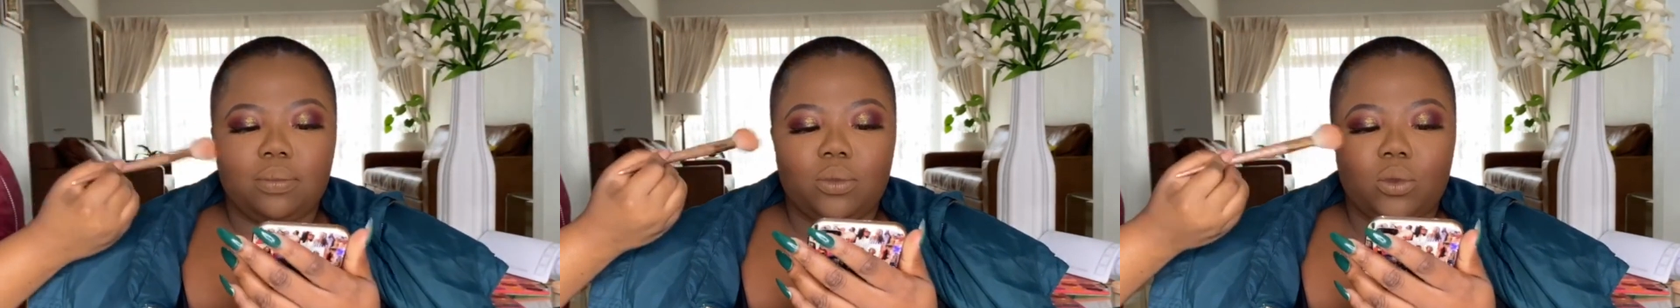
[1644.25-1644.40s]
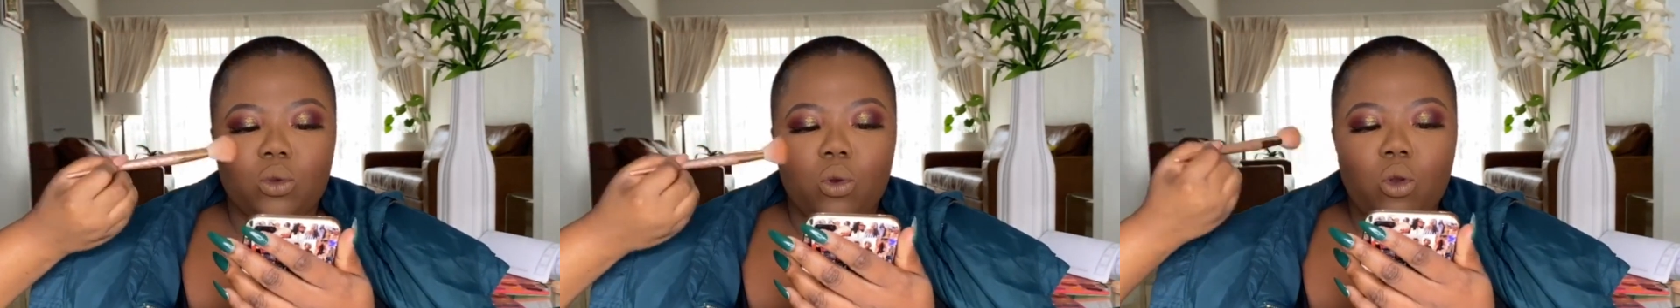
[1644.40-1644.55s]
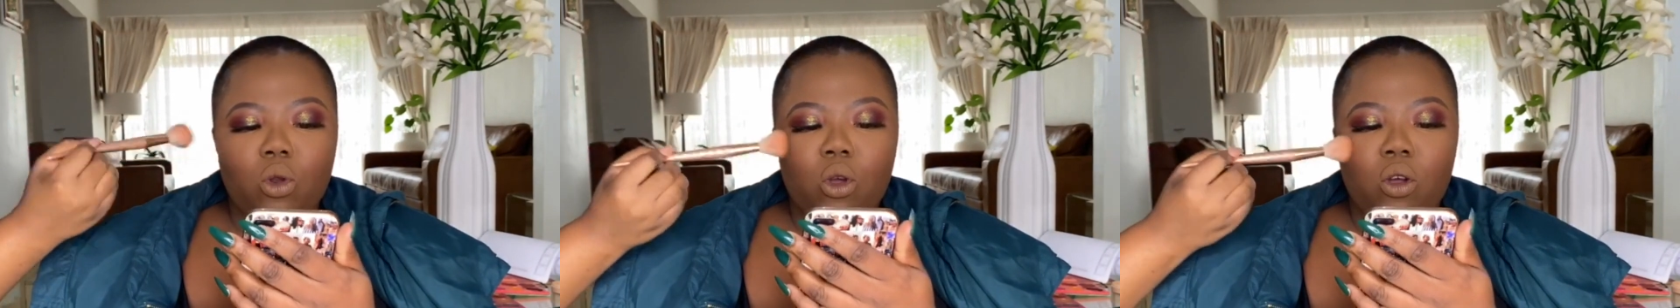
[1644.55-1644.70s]

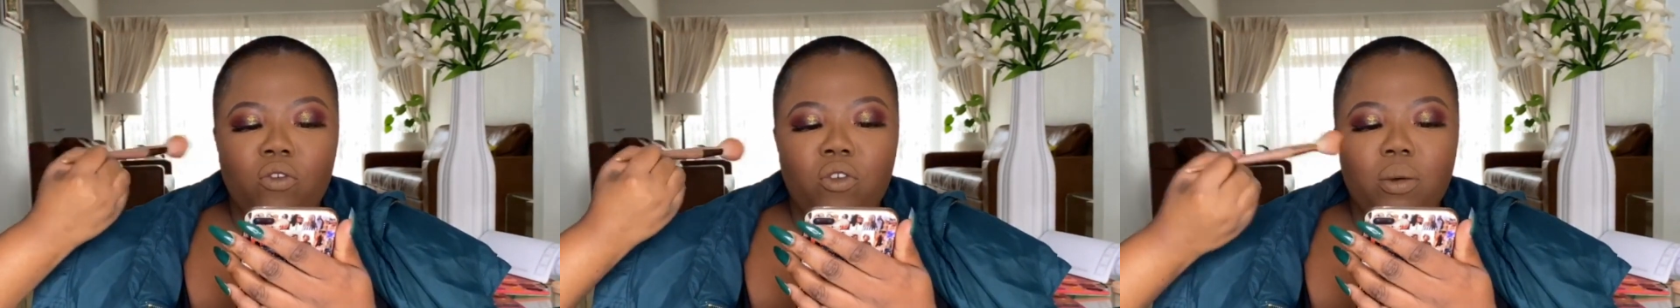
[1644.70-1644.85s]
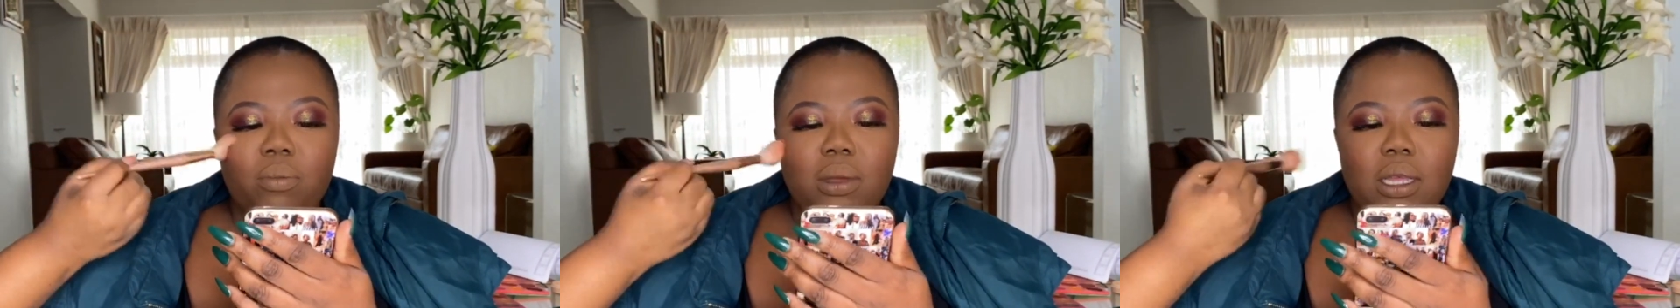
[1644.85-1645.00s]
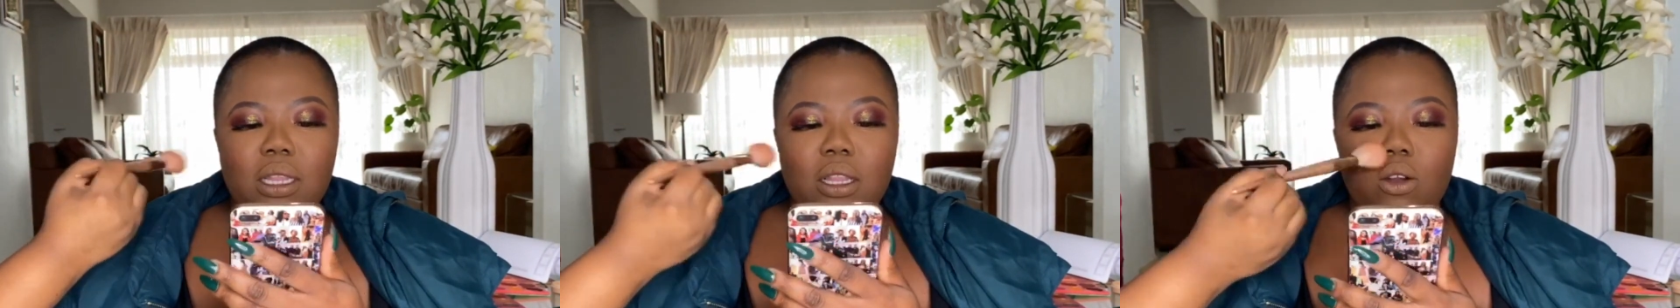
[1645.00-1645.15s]
Look for
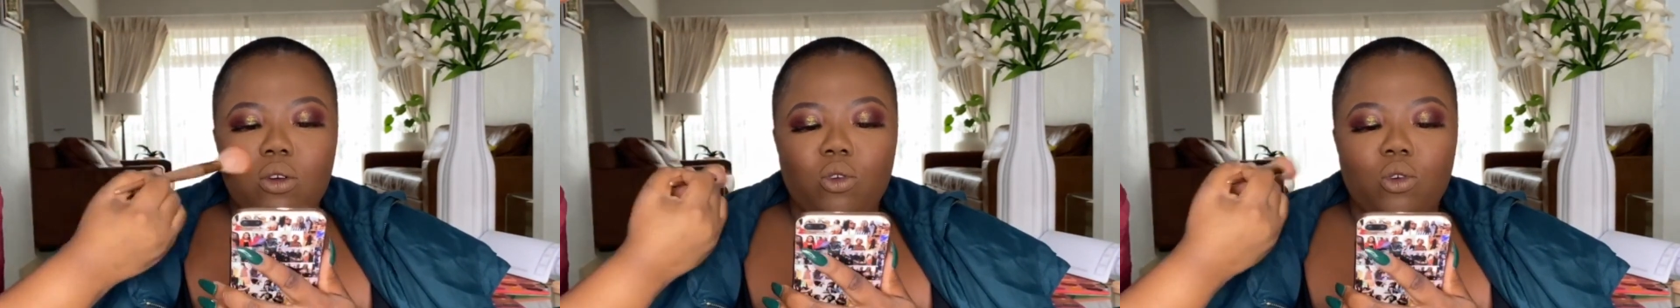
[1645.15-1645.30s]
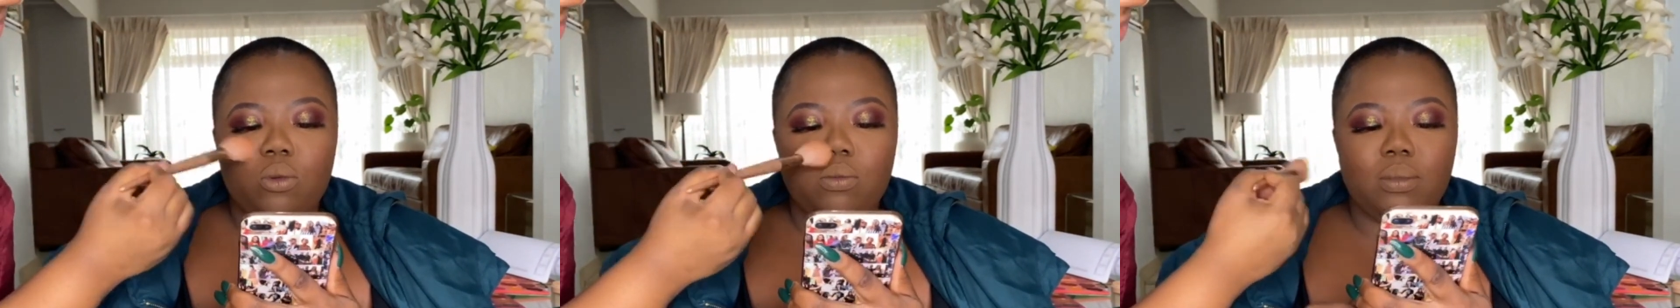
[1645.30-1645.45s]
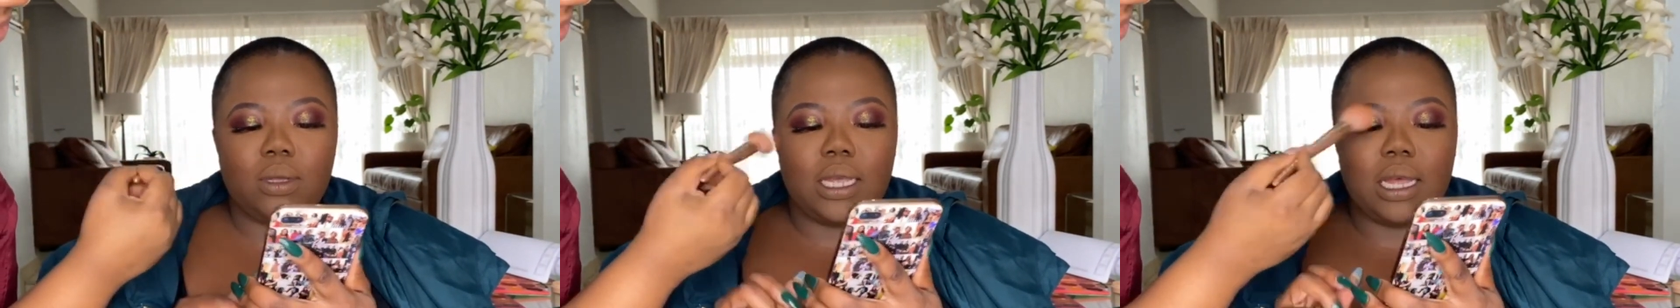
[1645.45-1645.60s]
me in the
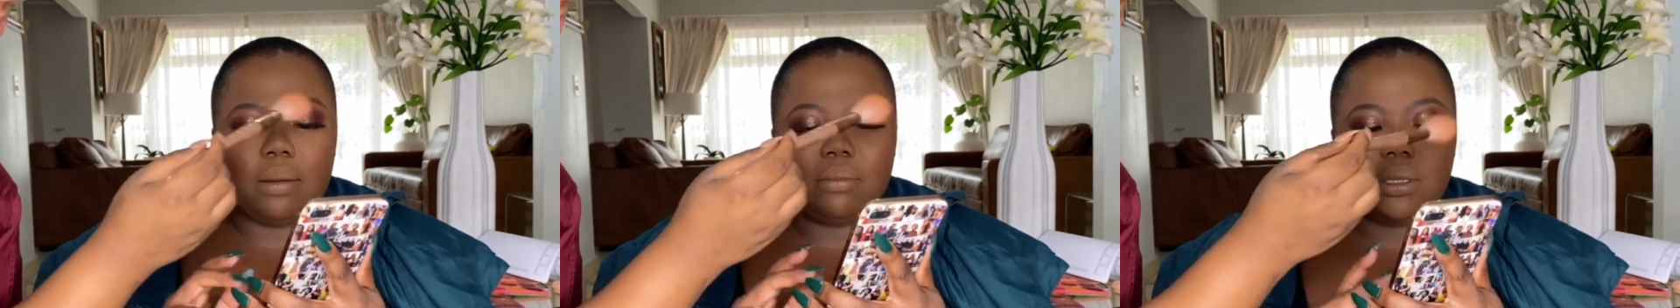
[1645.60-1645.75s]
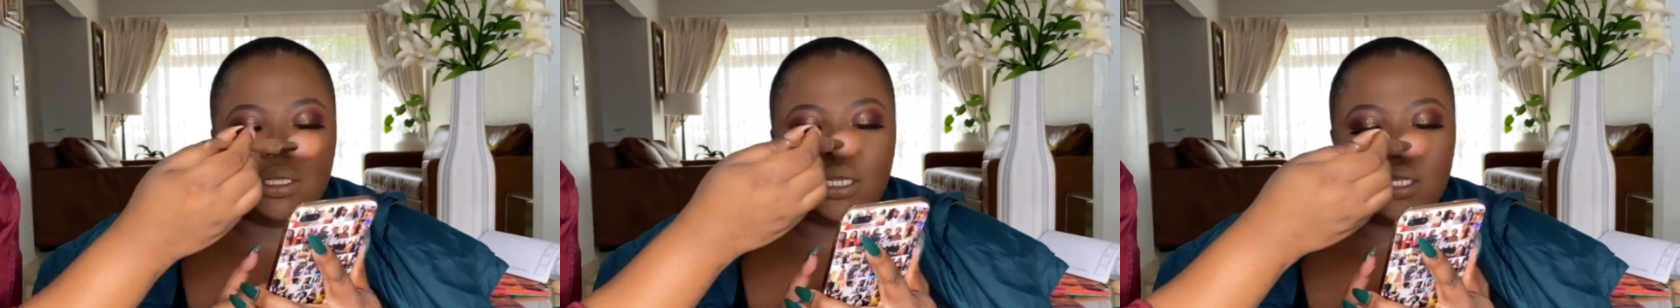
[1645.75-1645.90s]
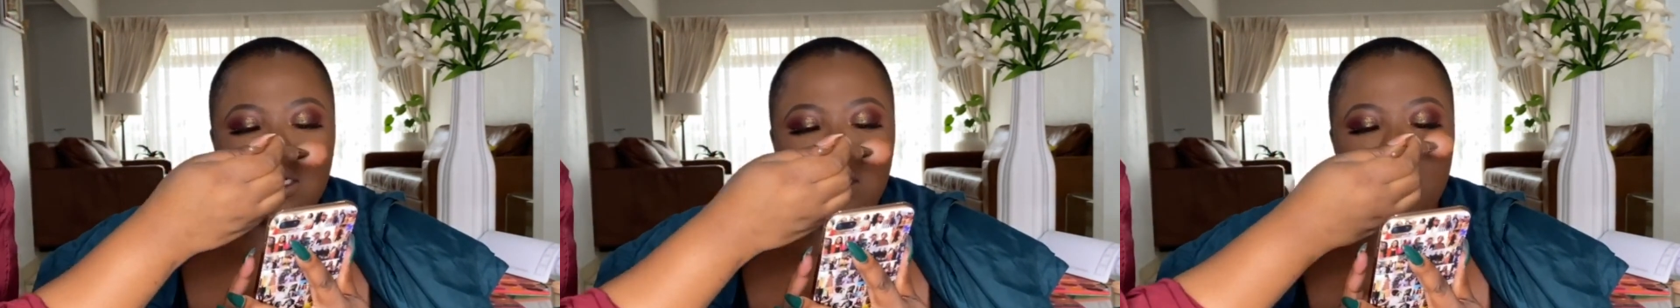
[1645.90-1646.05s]
room,
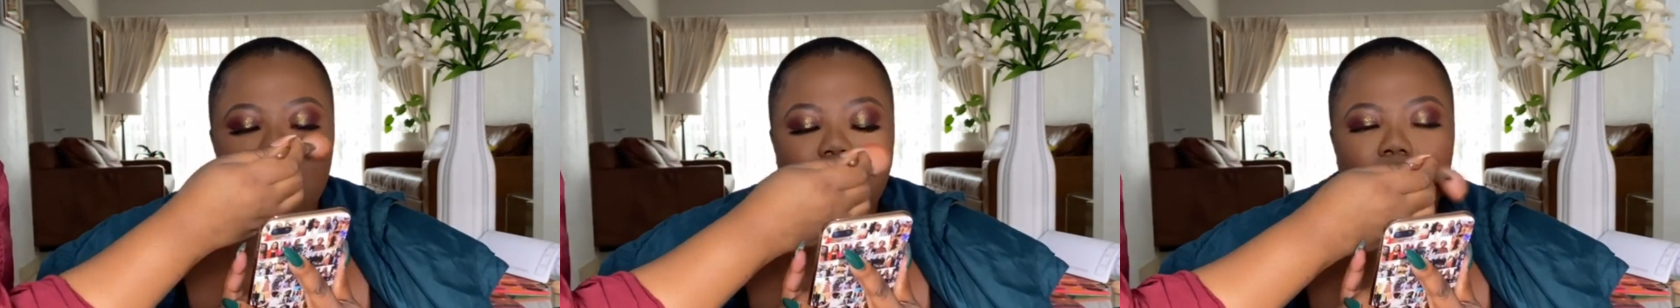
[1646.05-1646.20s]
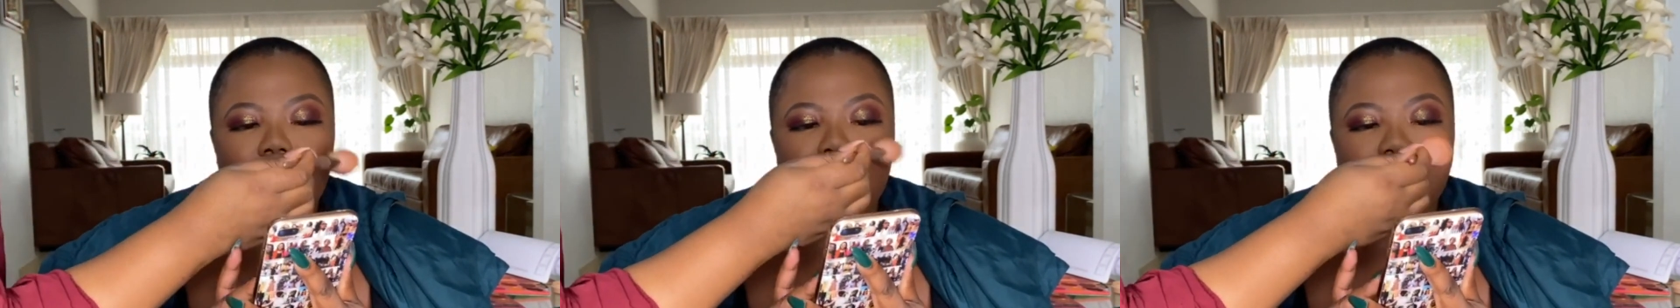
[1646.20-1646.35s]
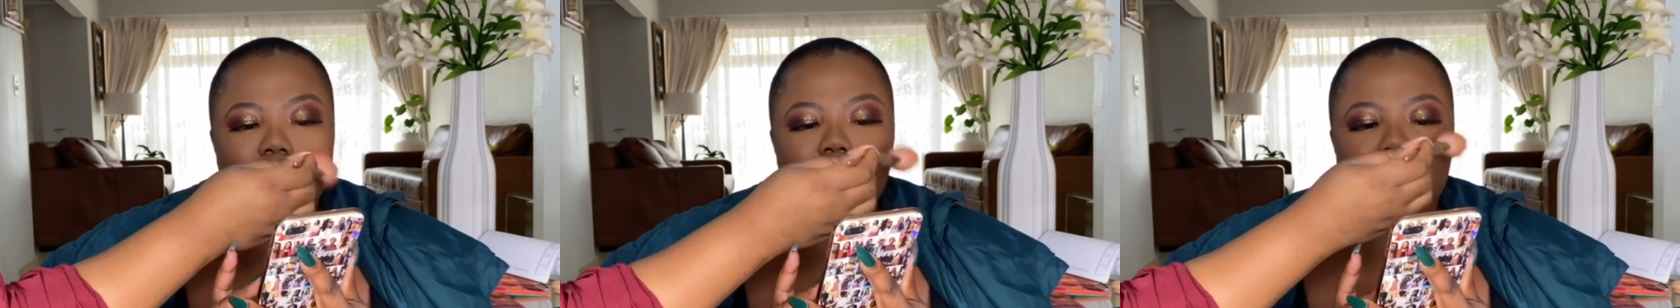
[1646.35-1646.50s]
Gamding.
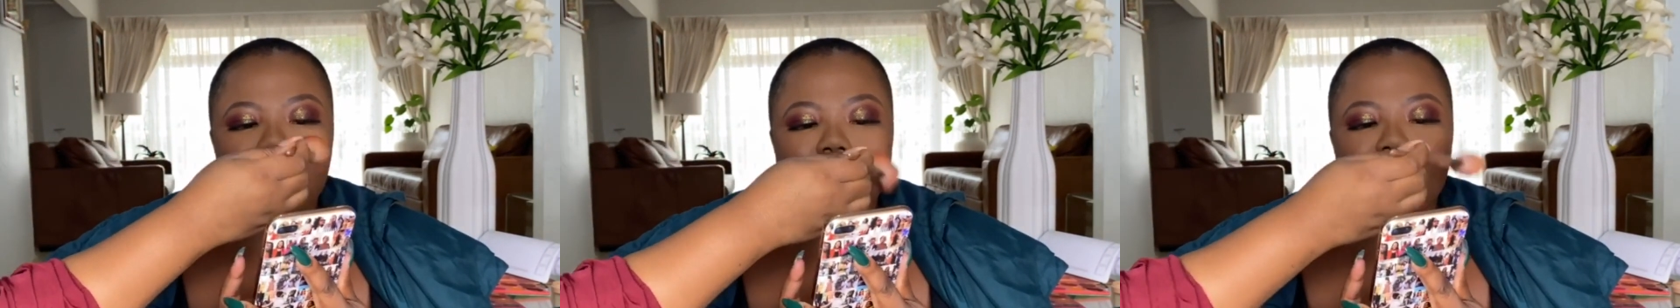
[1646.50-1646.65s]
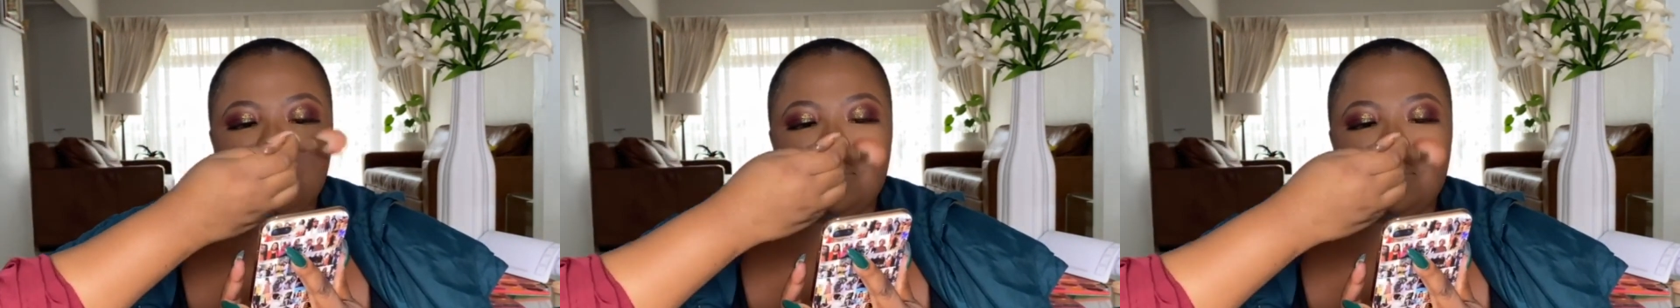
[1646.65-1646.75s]
Thanks.